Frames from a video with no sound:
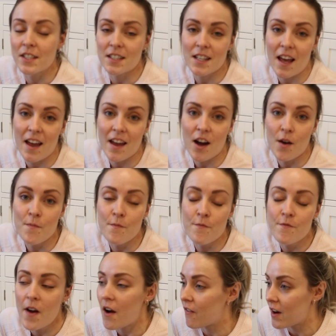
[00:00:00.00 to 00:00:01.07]
to say I'm
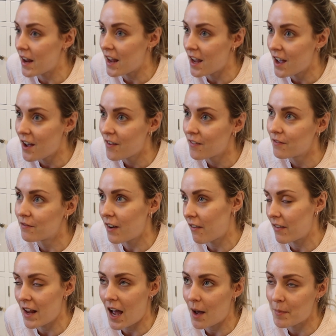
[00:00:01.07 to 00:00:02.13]
very,
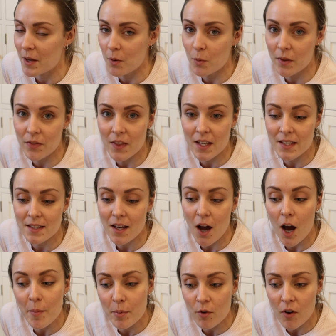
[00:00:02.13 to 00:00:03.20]
very happy with this
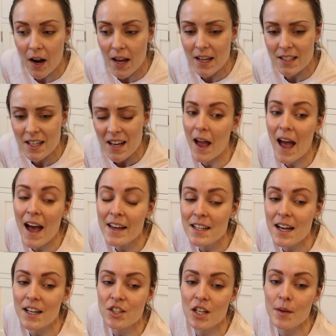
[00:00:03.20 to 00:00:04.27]
upgrade. I had
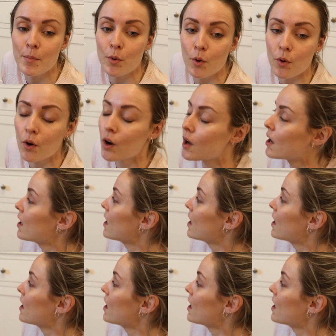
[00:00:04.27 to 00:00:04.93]
actually bought